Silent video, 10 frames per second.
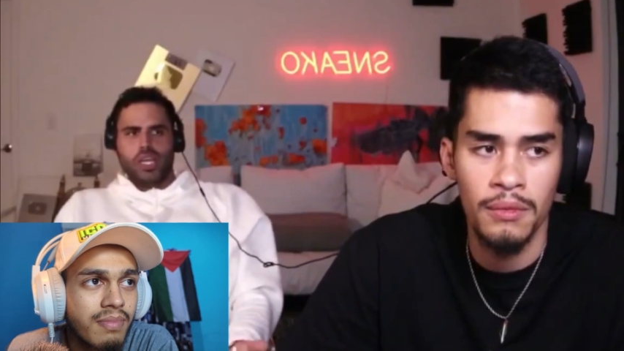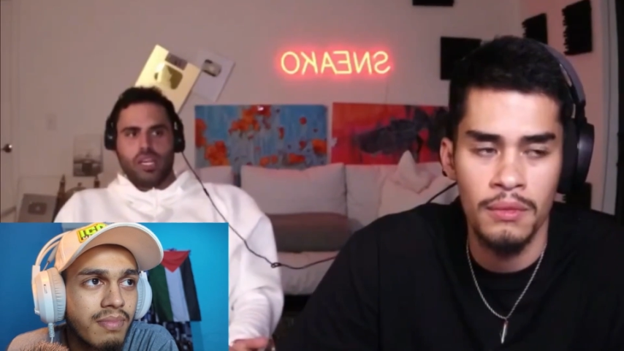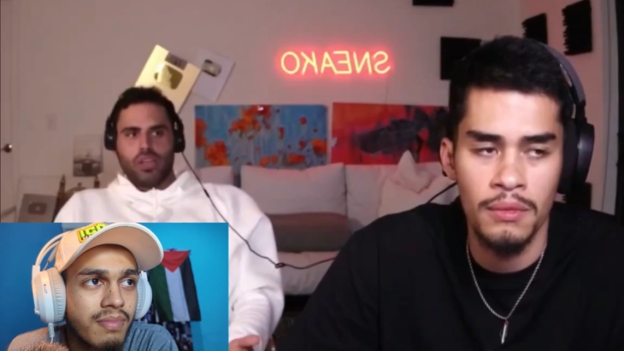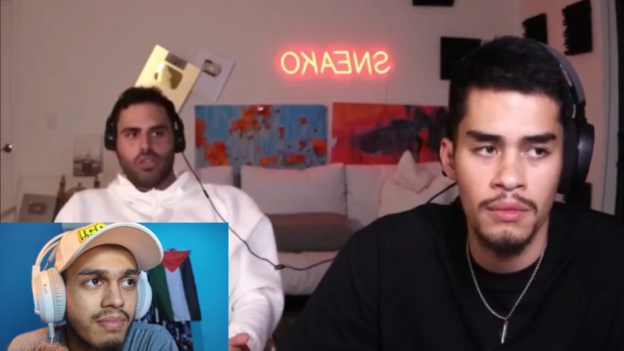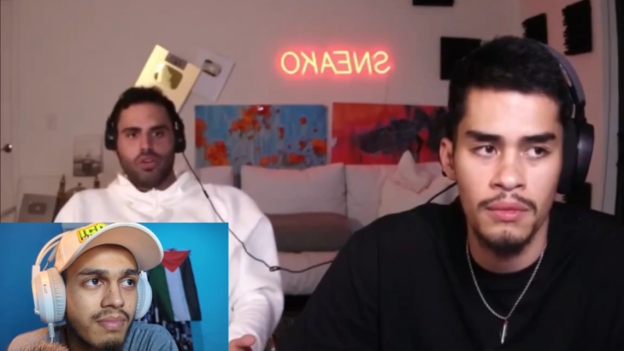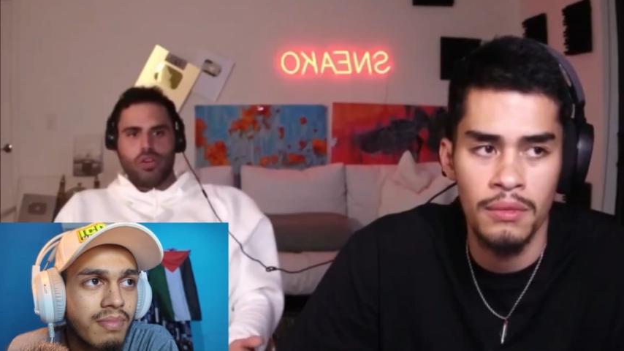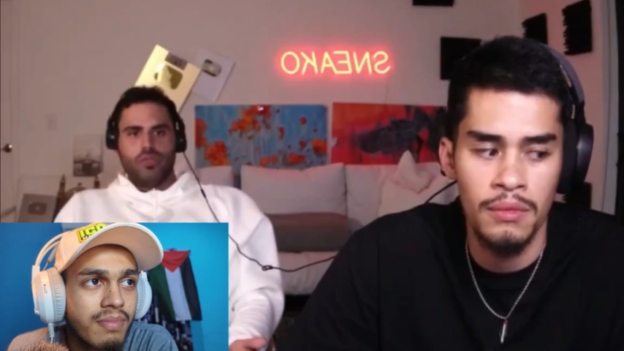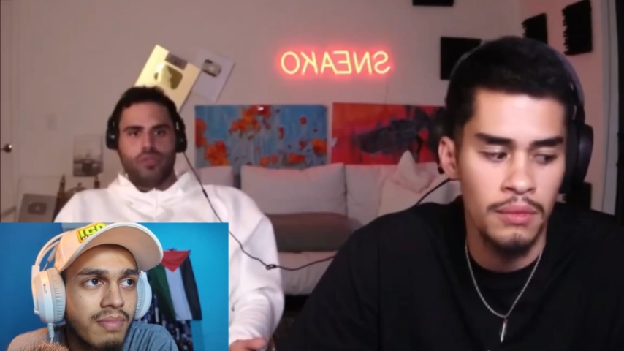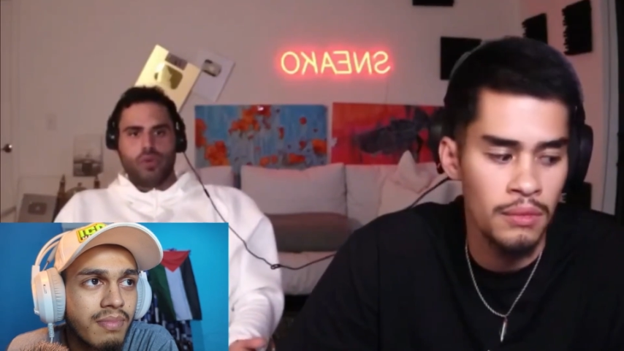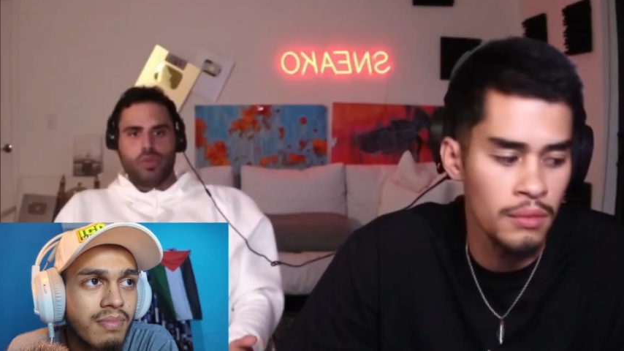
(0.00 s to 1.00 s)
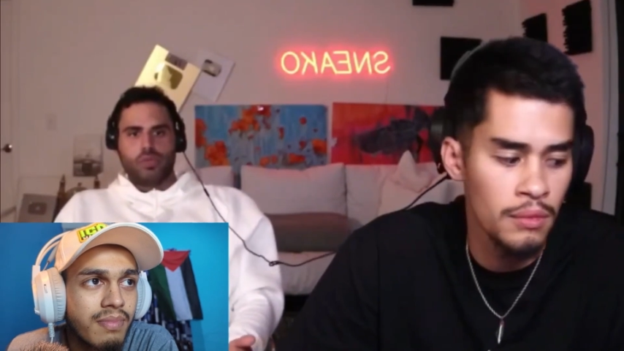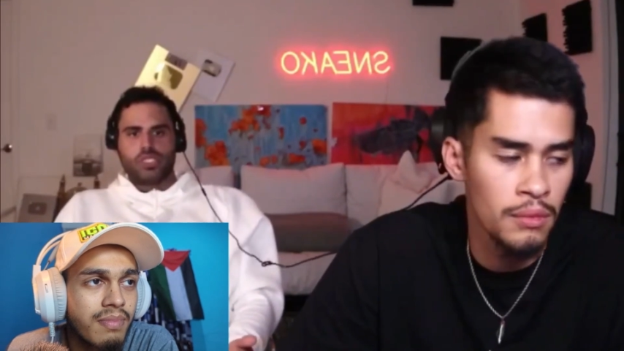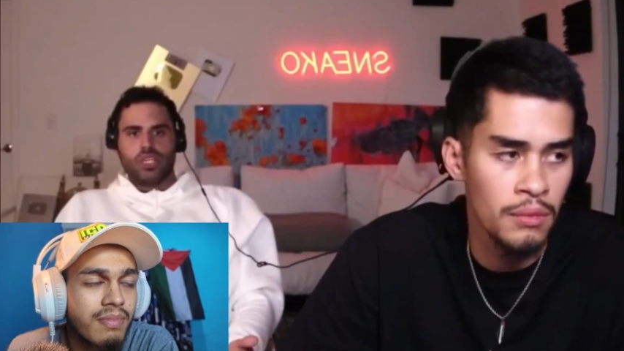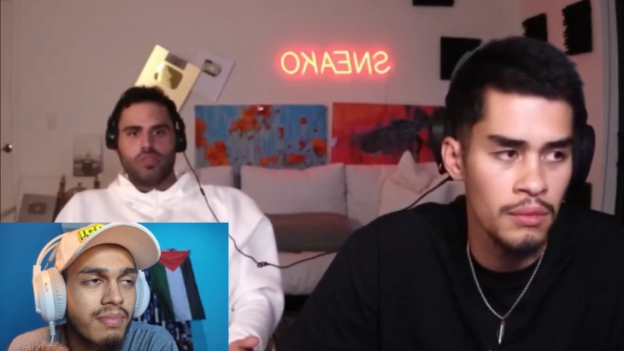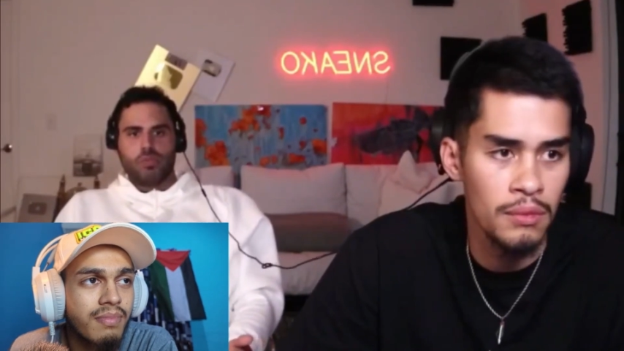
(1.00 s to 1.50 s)
Speaker 1: like 30, 40 percent
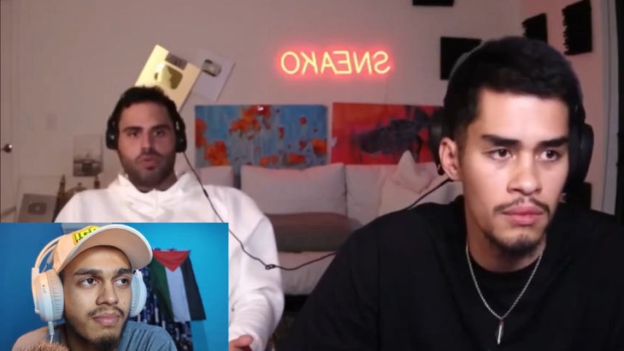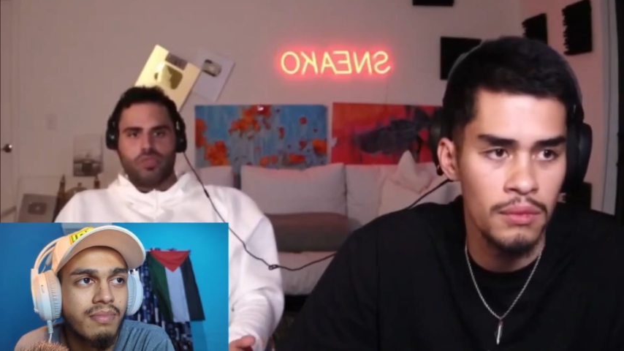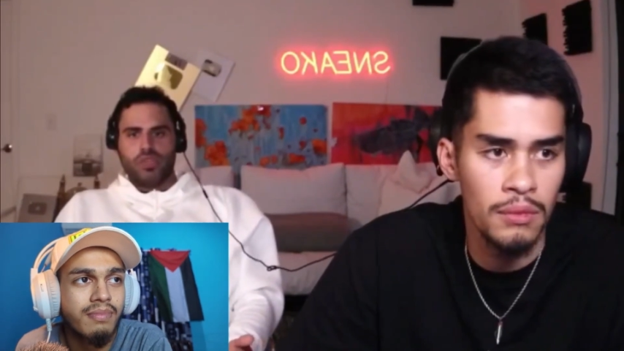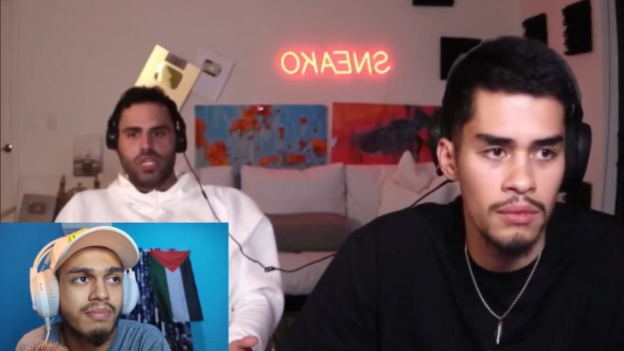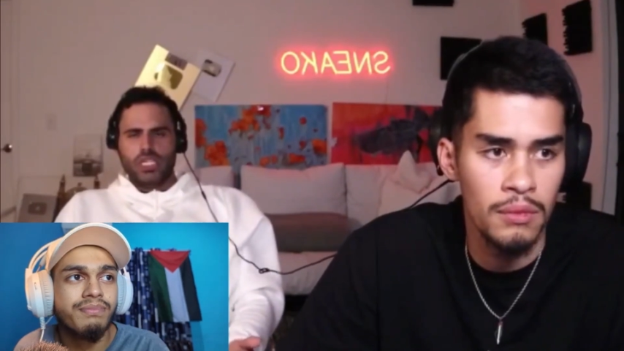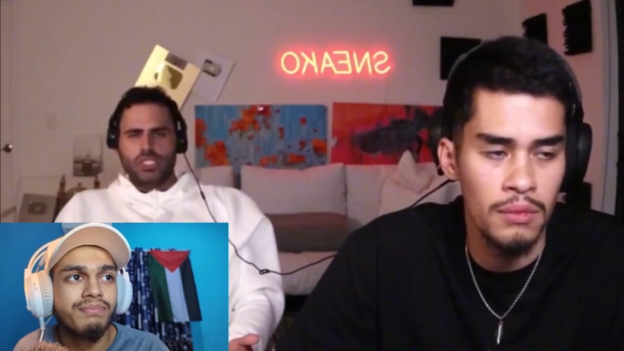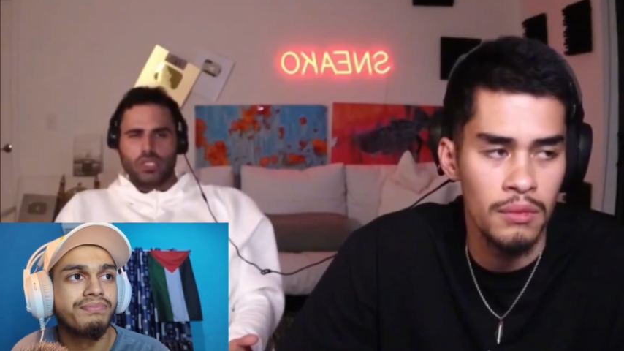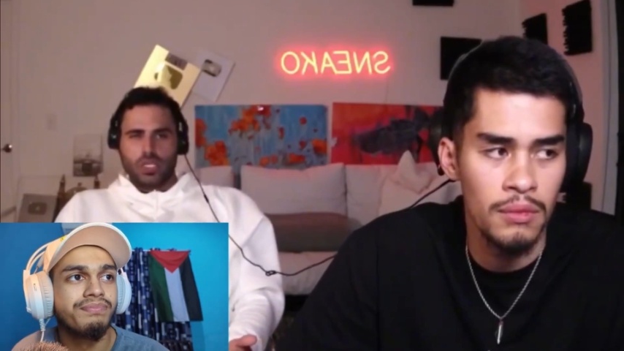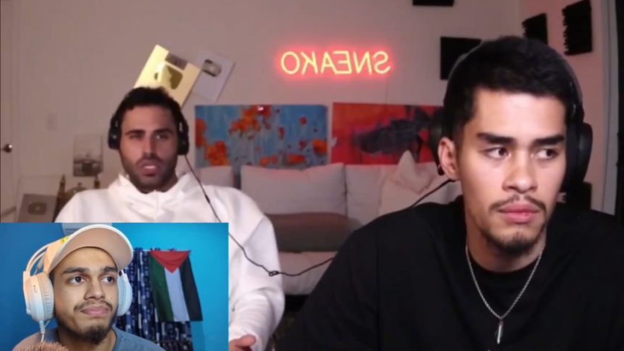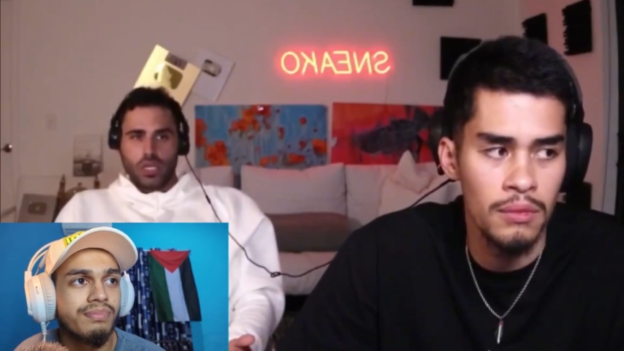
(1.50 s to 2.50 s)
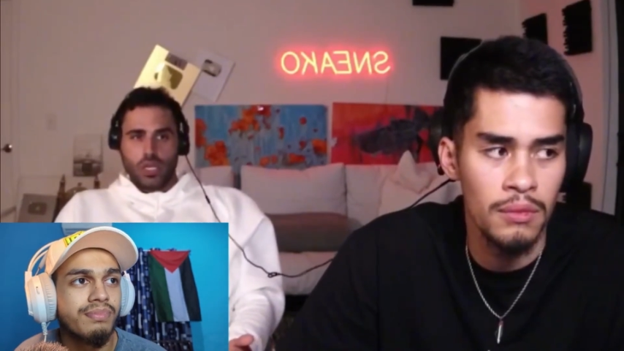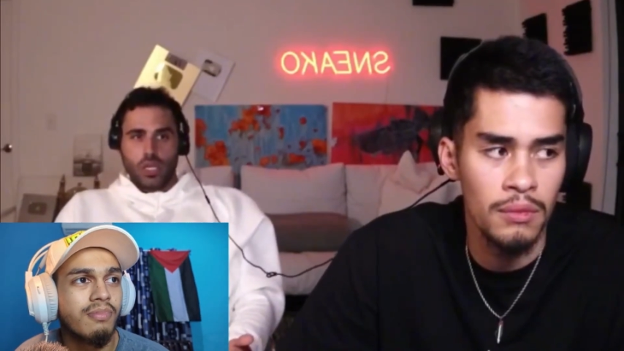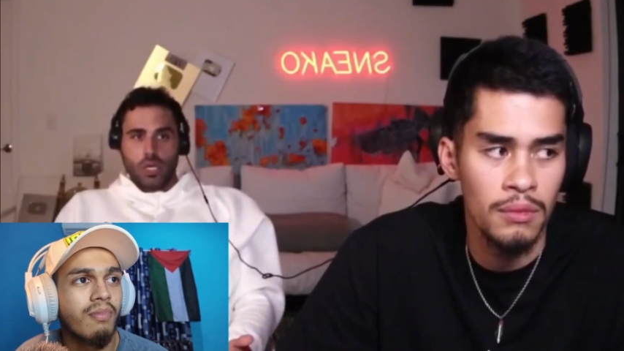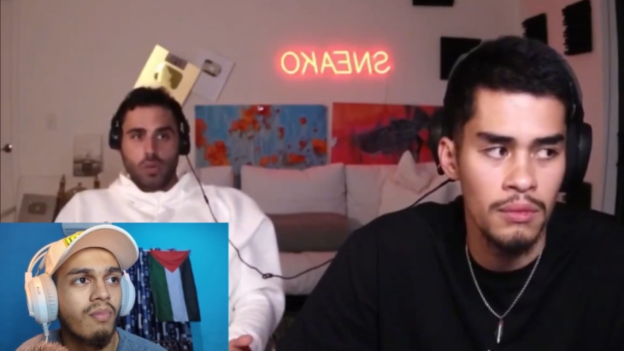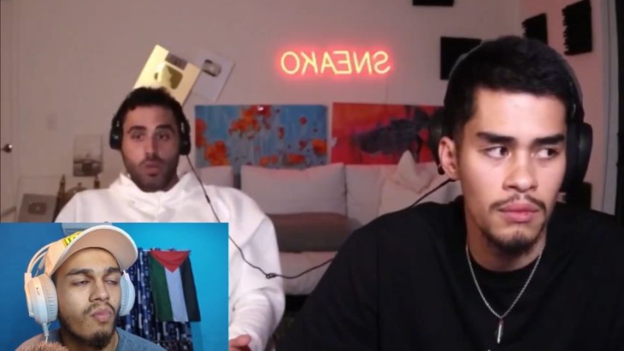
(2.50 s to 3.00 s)
of a prophet easily.
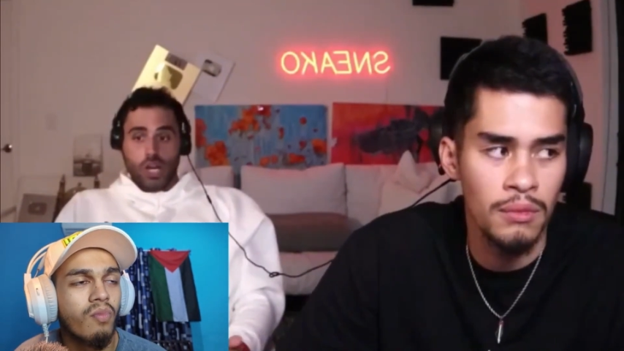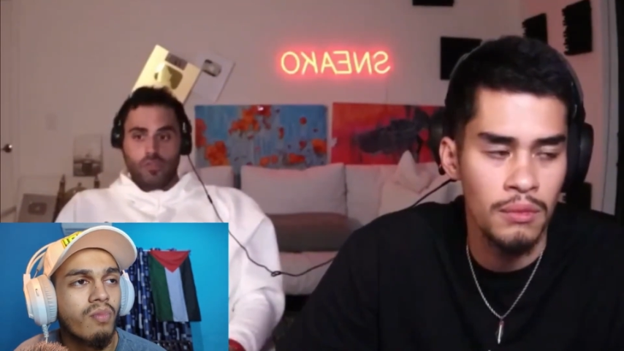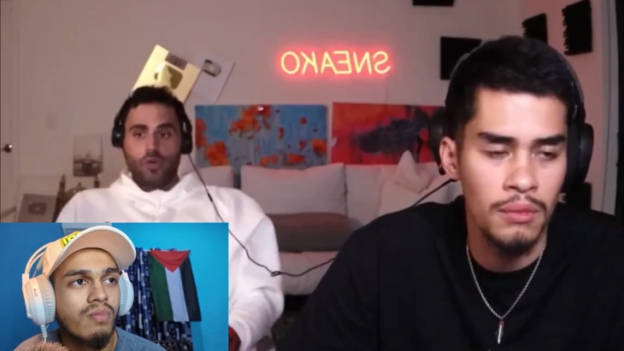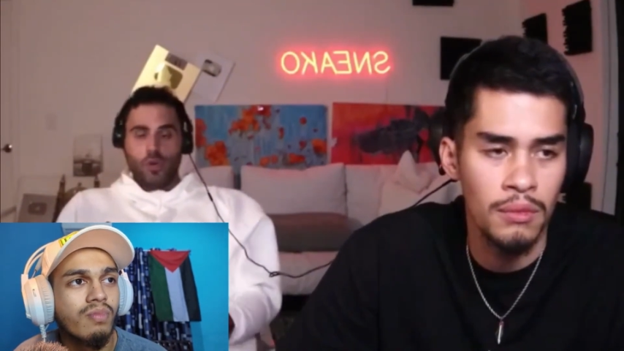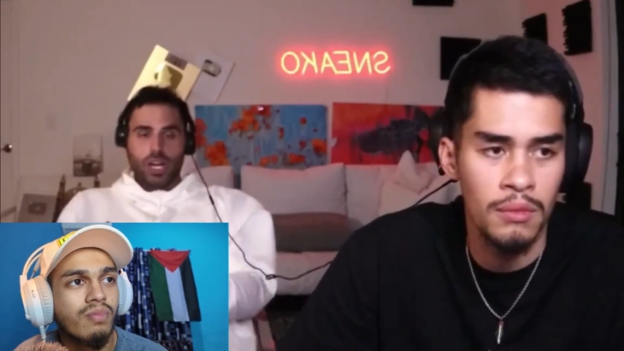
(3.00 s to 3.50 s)
But if you want to